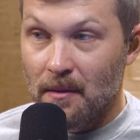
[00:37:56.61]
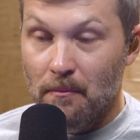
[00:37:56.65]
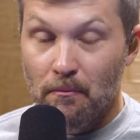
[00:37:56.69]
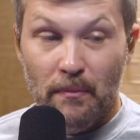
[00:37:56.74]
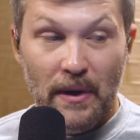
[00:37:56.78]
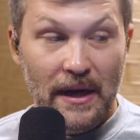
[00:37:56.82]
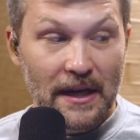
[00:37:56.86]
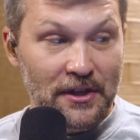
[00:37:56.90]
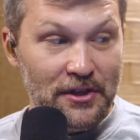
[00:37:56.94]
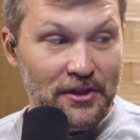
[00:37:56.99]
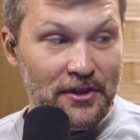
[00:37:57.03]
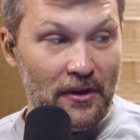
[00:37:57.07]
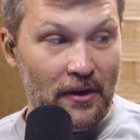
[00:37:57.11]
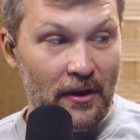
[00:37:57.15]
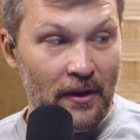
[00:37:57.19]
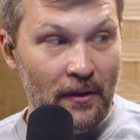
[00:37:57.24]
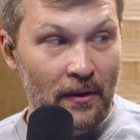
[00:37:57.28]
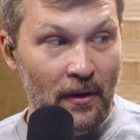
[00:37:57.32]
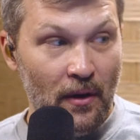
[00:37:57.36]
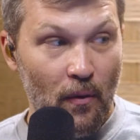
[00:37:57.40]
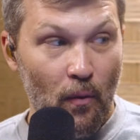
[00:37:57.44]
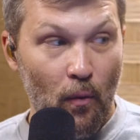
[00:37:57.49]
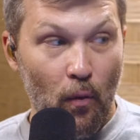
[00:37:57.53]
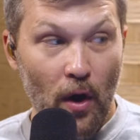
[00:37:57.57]
based on
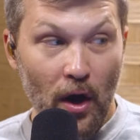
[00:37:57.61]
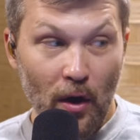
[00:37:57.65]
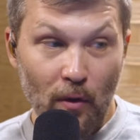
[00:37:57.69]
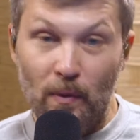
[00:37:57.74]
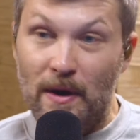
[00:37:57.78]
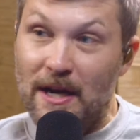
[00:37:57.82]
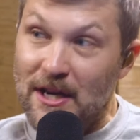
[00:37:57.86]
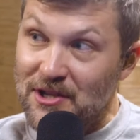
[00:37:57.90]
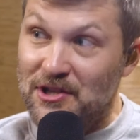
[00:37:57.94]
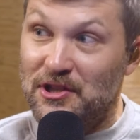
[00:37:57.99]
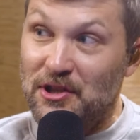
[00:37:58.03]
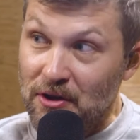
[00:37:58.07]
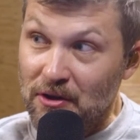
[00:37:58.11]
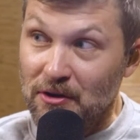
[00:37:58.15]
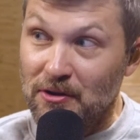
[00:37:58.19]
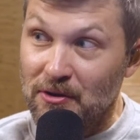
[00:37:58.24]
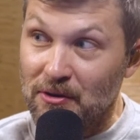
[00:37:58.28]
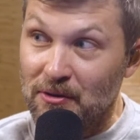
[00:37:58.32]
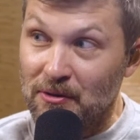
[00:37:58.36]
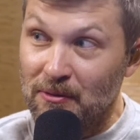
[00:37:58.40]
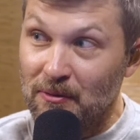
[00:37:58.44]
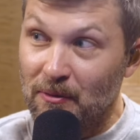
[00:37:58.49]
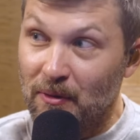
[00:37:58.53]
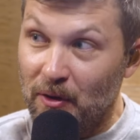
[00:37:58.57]
what we
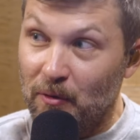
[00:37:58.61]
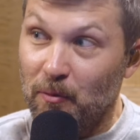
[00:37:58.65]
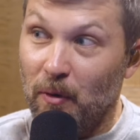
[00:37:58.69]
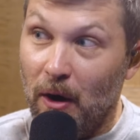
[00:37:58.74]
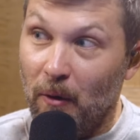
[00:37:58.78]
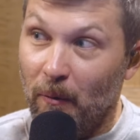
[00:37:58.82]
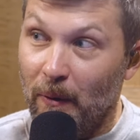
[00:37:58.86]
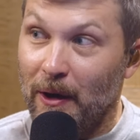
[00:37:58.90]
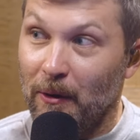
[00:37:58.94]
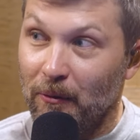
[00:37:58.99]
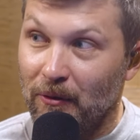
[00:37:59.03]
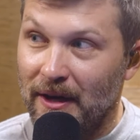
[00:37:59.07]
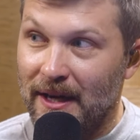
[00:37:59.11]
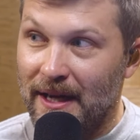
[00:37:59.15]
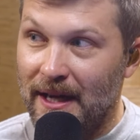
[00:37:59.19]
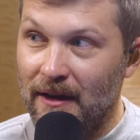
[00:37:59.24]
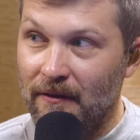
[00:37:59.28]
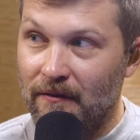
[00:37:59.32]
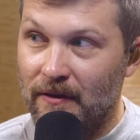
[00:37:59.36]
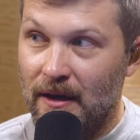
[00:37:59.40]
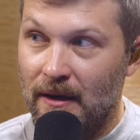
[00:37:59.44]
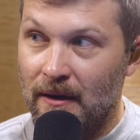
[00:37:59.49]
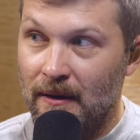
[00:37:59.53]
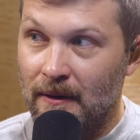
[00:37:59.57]
do yes. with what we were
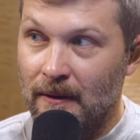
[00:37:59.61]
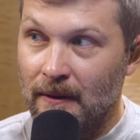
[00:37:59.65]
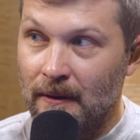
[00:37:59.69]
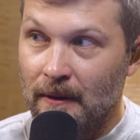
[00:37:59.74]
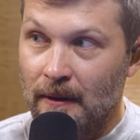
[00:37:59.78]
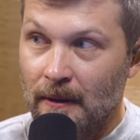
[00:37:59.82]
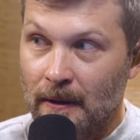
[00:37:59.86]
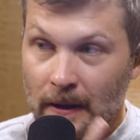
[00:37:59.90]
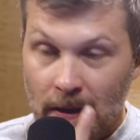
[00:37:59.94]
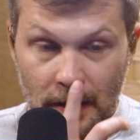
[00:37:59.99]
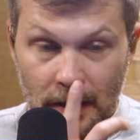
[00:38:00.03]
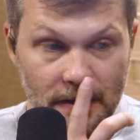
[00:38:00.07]
given. Yeah.